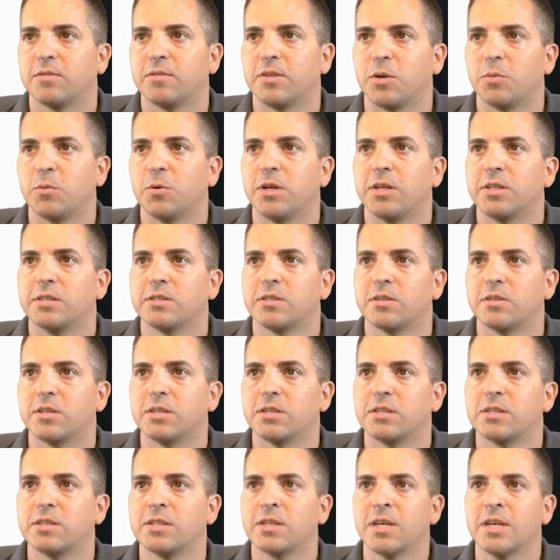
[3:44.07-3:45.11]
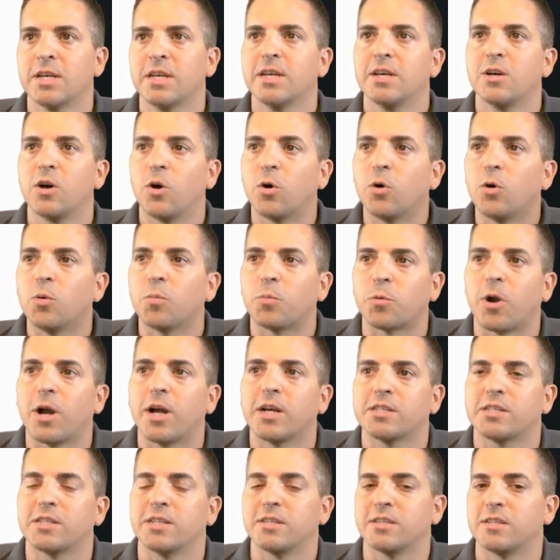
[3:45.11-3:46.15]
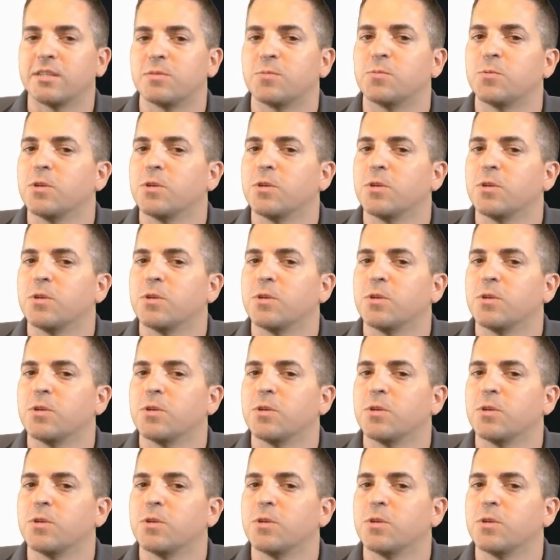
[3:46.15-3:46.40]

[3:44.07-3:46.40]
want. So this whole process is